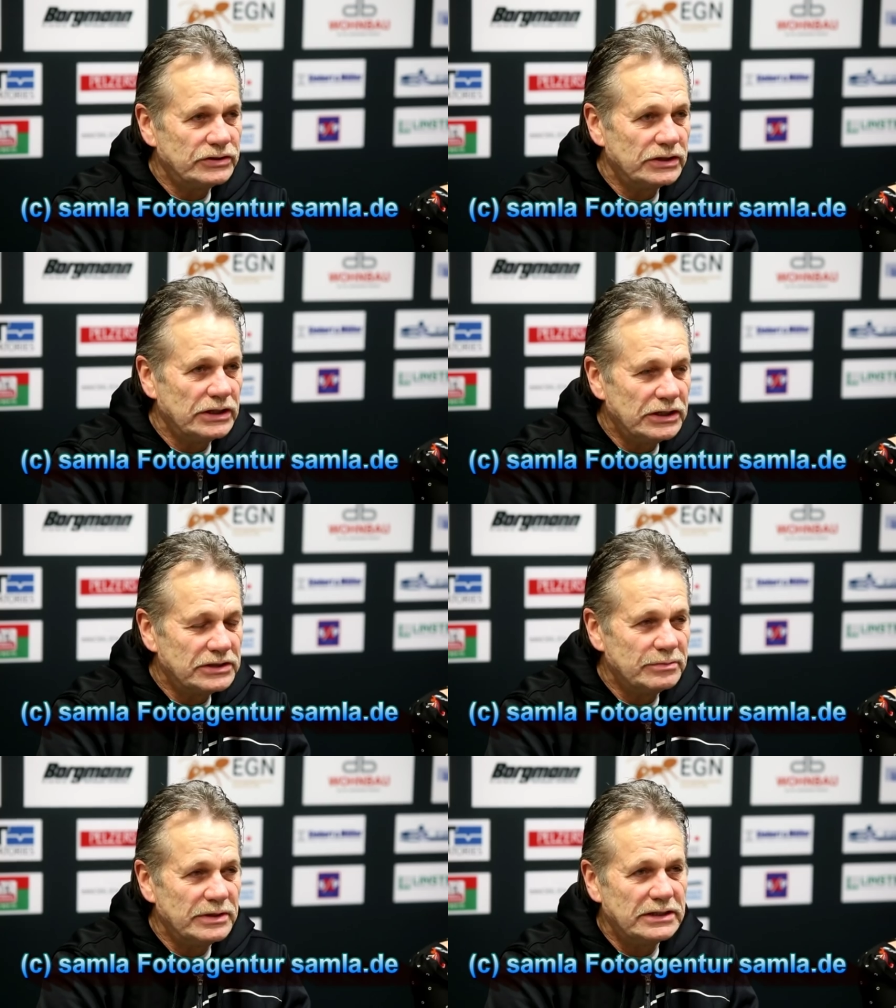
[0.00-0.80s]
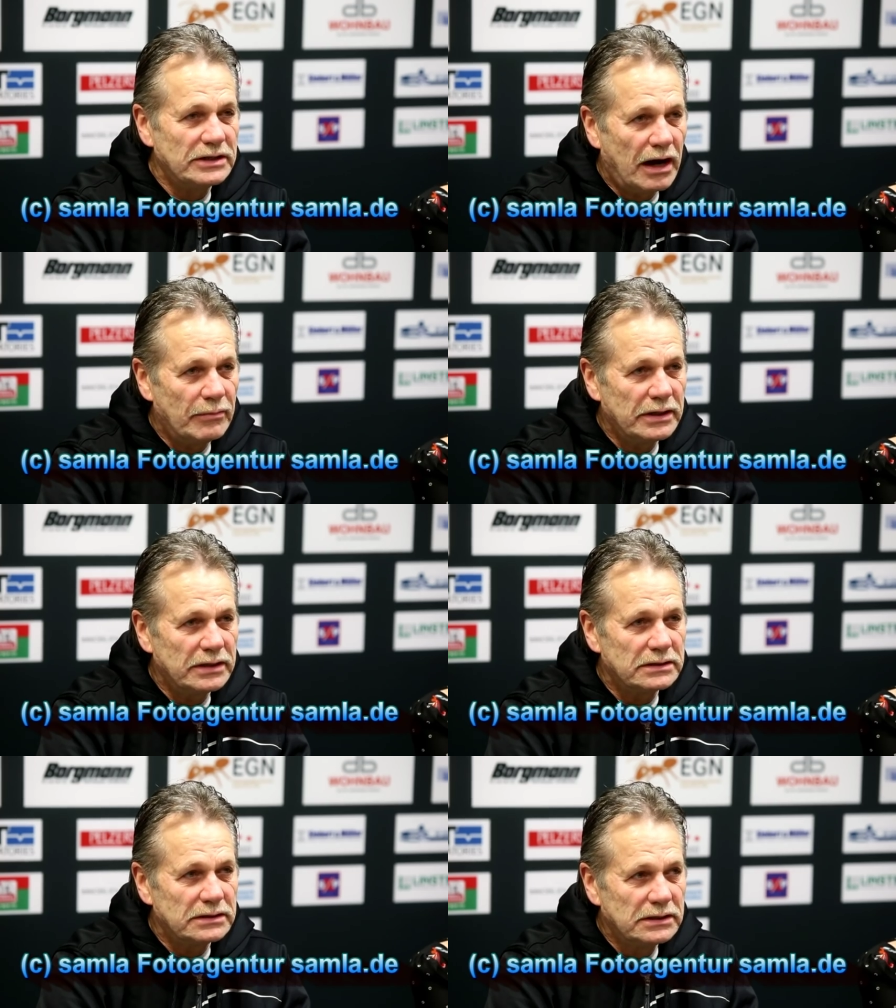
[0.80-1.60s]
you need to be
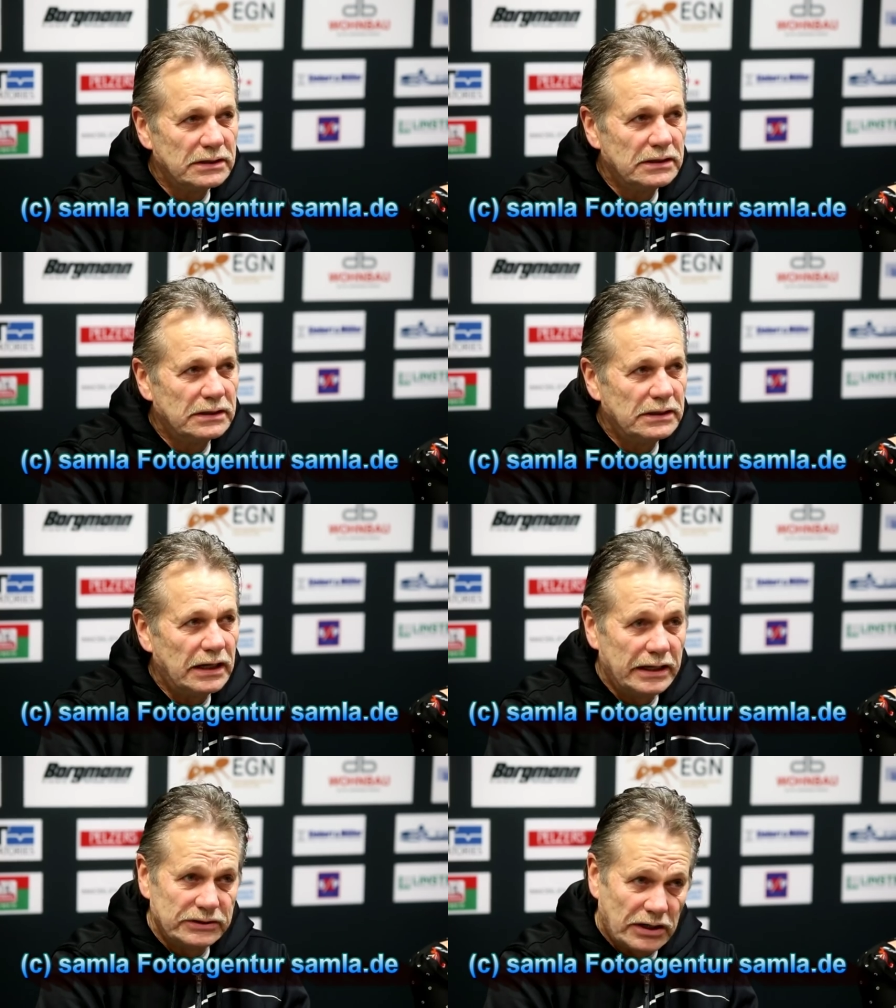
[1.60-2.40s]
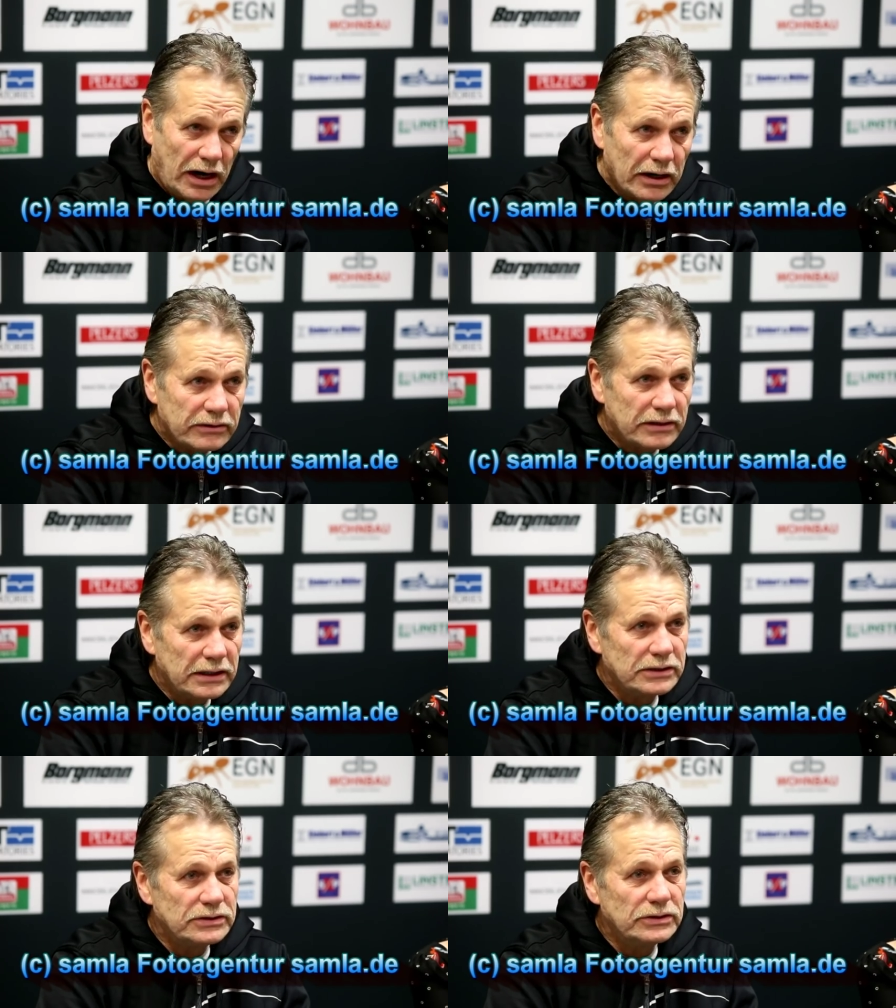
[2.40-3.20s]
dominant, and it's a hard
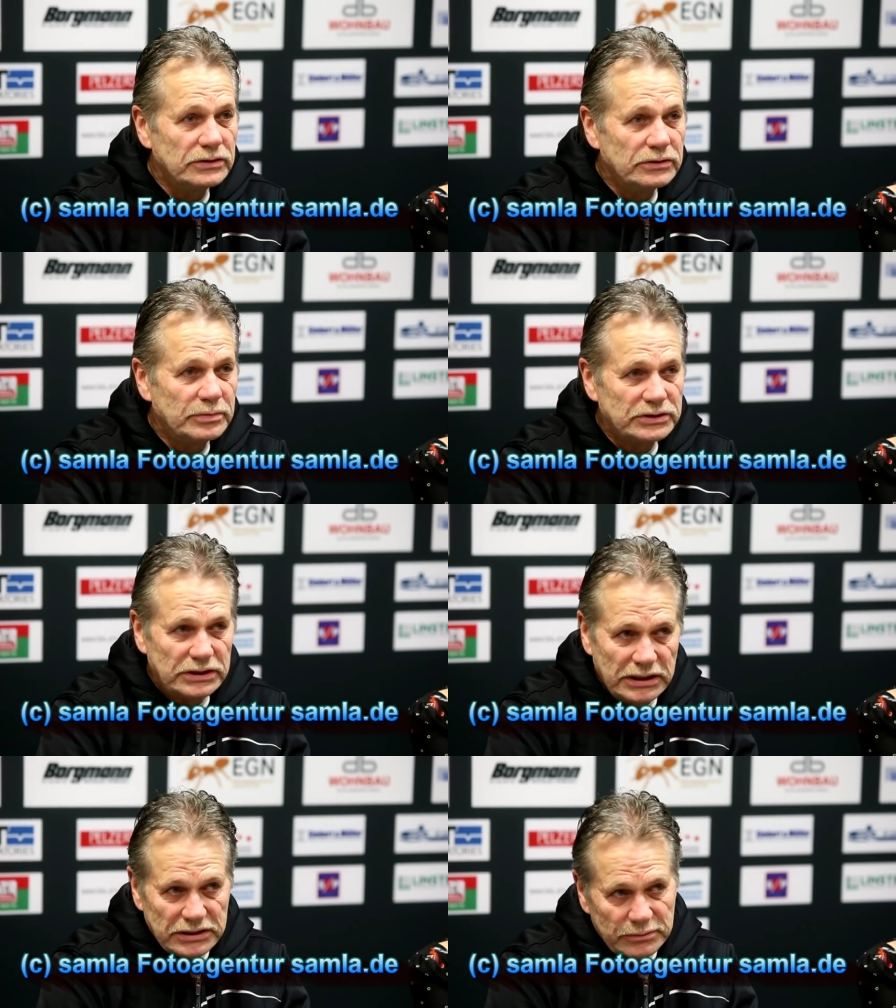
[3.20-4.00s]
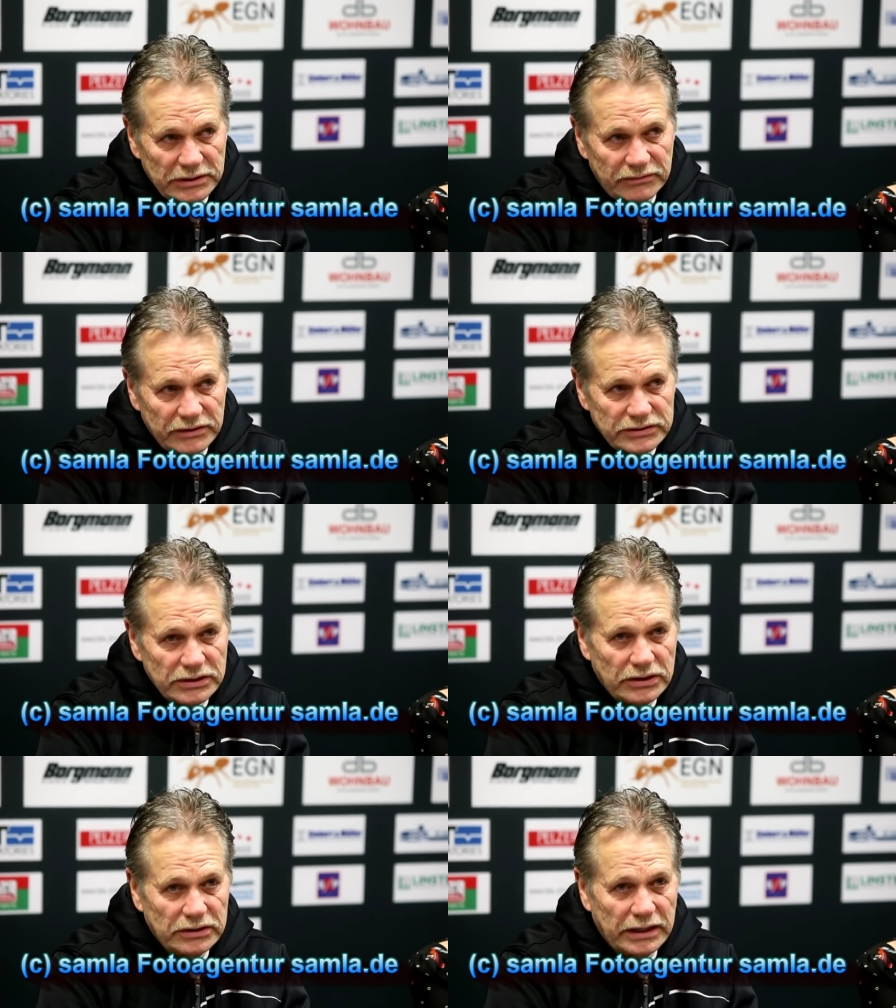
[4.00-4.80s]
thing to do, but you need to be
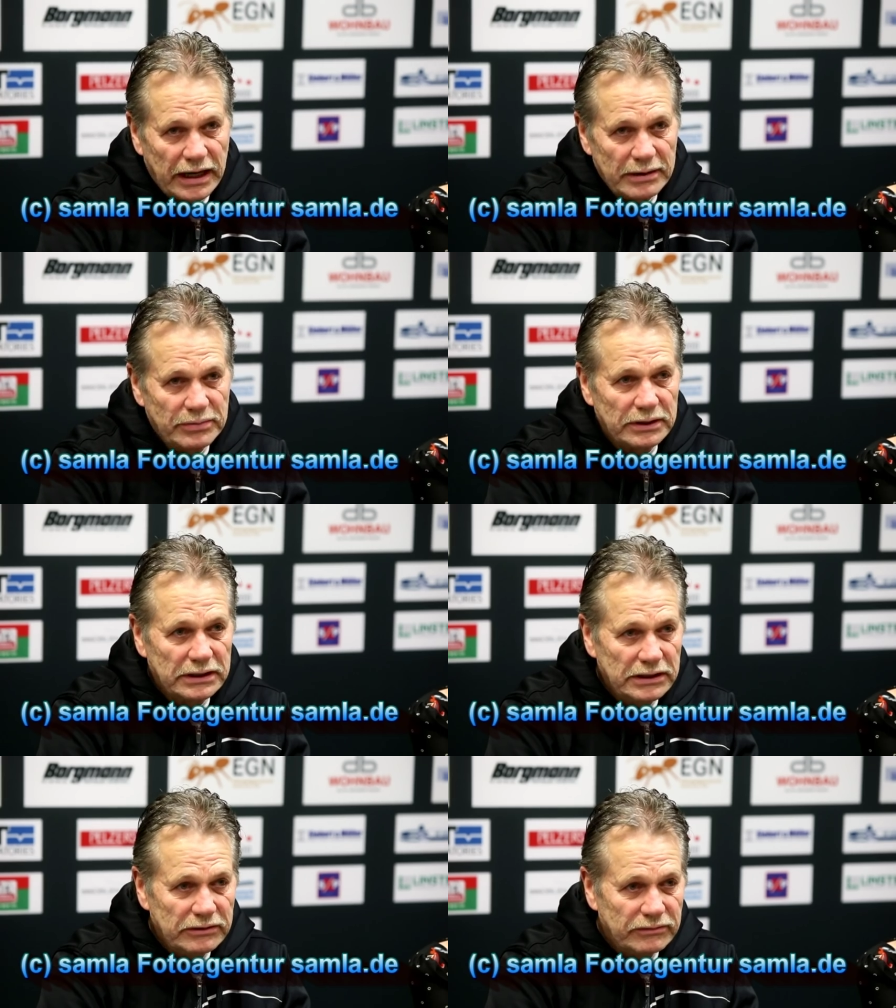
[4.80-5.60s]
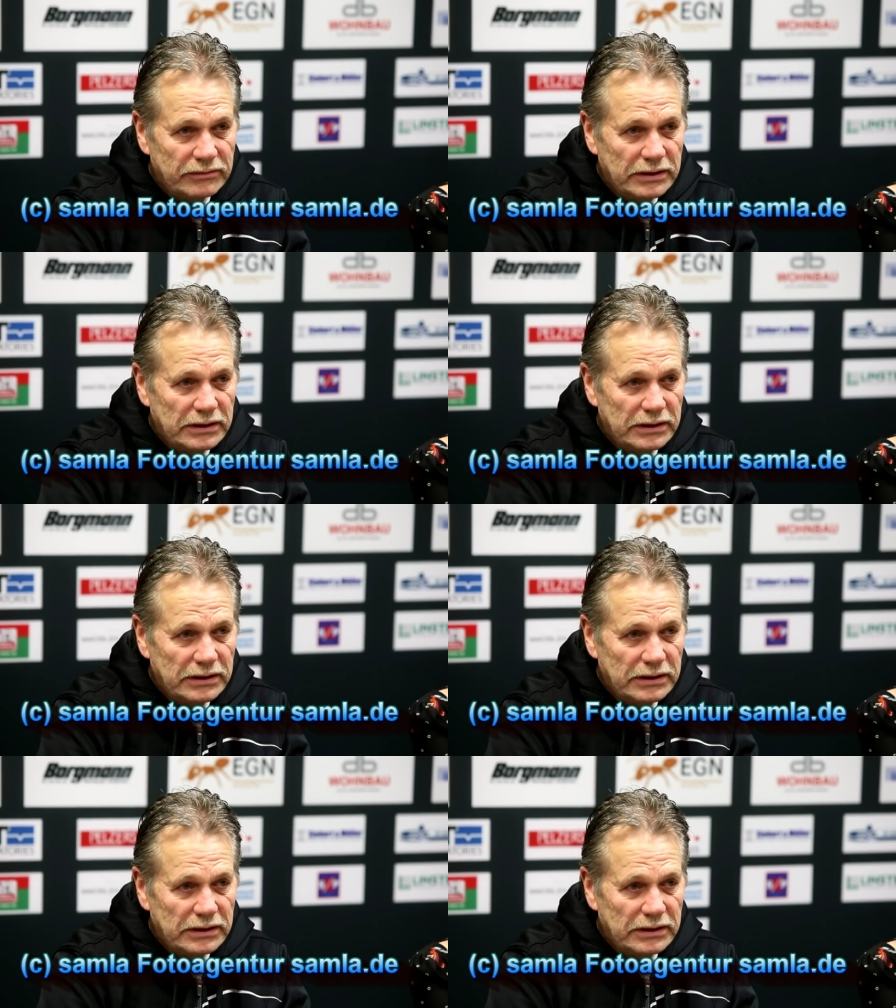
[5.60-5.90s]
physical, and I believe